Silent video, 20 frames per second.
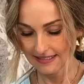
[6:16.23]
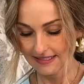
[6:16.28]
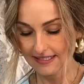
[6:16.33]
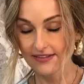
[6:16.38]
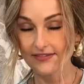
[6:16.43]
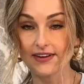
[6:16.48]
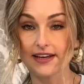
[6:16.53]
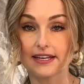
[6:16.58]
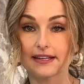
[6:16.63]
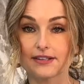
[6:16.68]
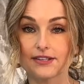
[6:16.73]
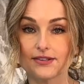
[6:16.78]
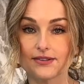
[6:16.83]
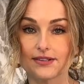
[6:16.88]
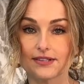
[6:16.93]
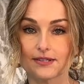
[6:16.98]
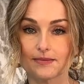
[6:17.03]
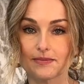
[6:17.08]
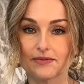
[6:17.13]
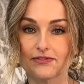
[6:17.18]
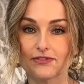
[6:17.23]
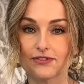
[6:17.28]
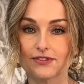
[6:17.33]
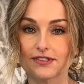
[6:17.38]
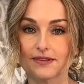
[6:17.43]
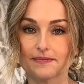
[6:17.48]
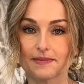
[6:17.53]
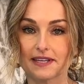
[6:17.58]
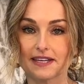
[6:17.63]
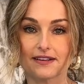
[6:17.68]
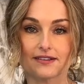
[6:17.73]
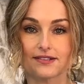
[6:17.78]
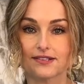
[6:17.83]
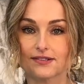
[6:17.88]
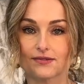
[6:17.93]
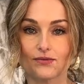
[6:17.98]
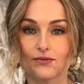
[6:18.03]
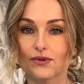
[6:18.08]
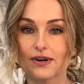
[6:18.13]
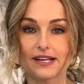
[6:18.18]
See if I can do this before something
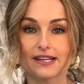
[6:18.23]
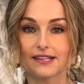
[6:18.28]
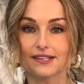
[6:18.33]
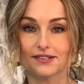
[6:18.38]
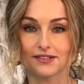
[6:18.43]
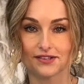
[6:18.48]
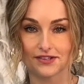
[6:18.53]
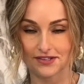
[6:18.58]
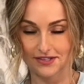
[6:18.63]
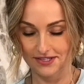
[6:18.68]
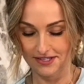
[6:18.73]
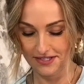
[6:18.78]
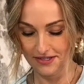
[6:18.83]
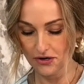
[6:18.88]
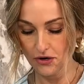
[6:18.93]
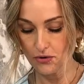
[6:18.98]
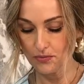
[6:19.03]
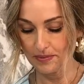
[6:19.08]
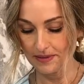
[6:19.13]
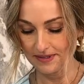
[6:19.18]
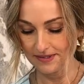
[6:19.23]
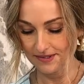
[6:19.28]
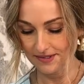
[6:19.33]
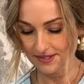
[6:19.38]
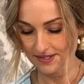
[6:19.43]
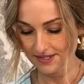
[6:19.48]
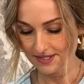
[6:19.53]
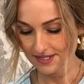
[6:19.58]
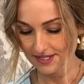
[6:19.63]
else rings or opens.